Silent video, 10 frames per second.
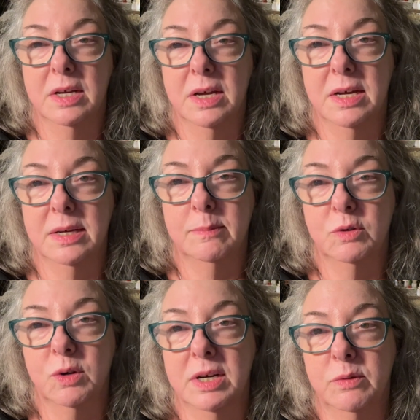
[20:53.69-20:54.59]
um,
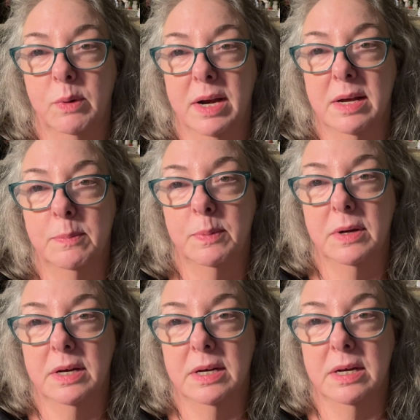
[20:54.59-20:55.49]
trying to write up
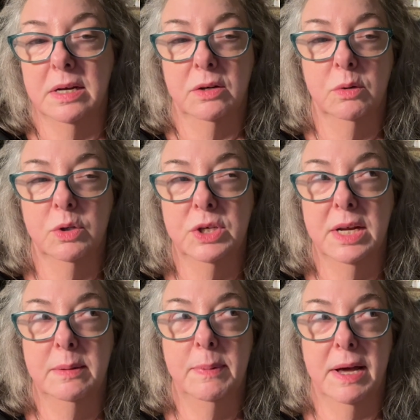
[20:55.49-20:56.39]
a
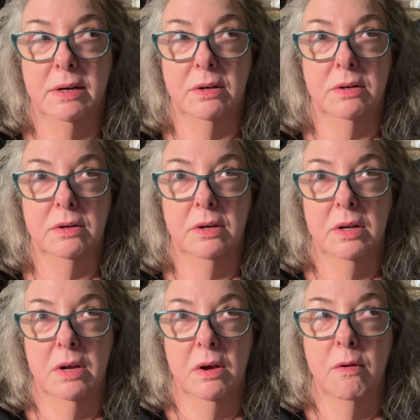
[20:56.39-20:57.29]
crochet pattern
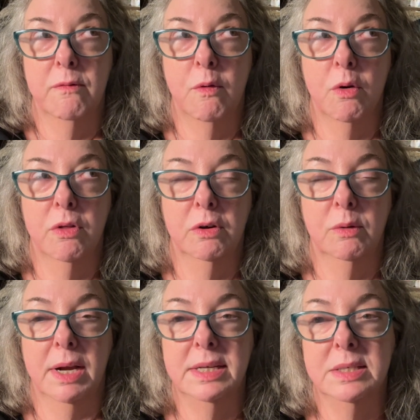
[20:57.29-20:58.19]
for the
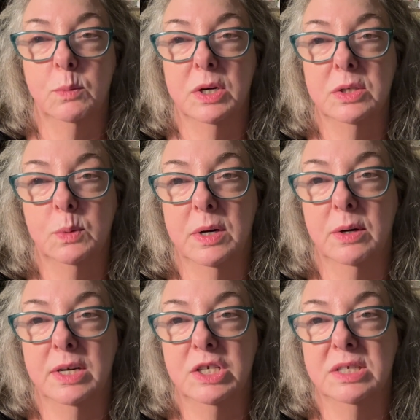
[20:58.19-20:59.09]
granny square sweater
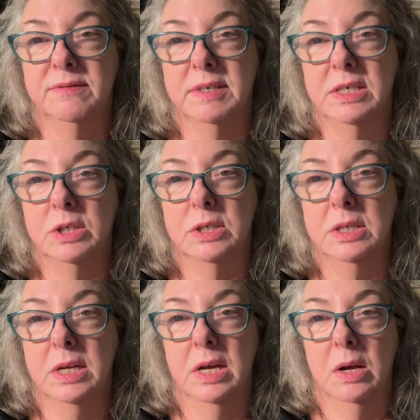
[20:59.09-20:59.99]
I just finished
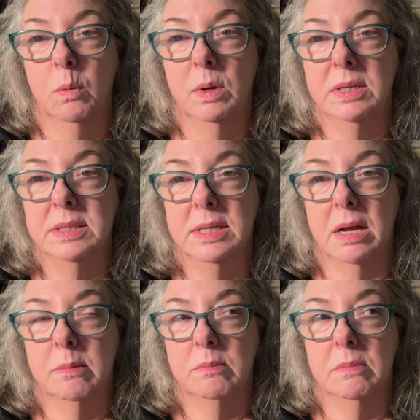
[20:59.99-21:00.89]
with
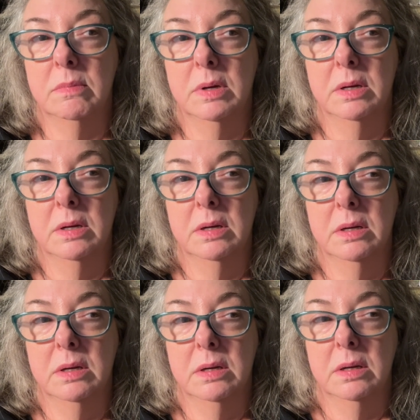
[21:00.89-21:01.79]
some
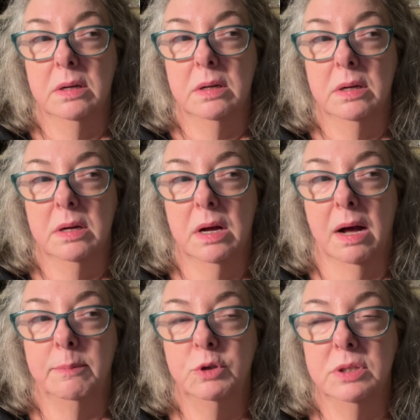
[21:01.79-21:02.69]

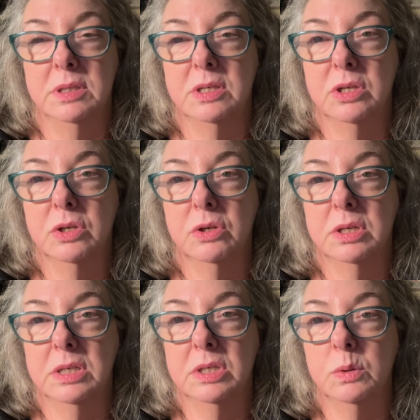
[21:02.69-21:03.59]
options to turn
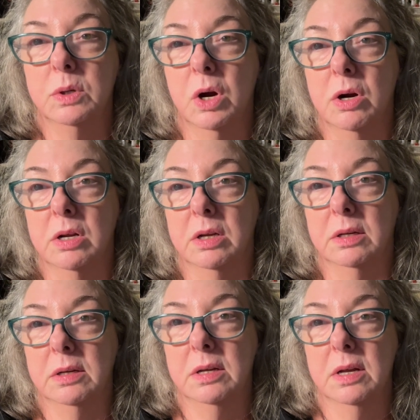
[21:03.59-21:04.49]
it into a
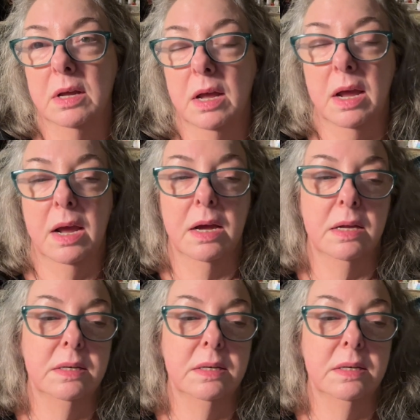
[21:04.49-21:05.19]
cardigan. And